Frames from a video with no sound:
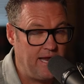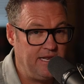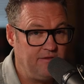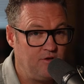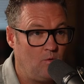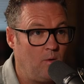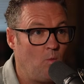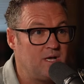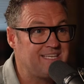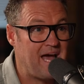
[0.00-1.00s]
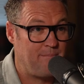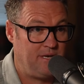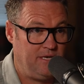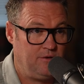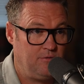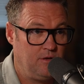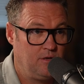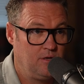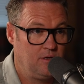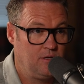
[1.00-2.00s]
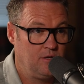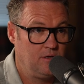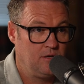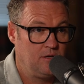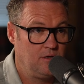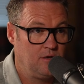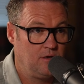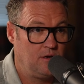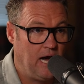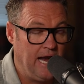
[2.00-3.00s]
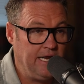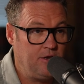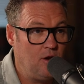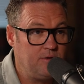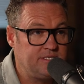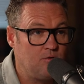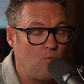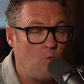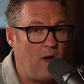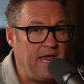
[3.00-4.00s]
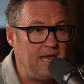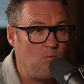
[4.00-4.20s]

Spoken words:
I didn't even know it was happening, dude. I didn't know until way,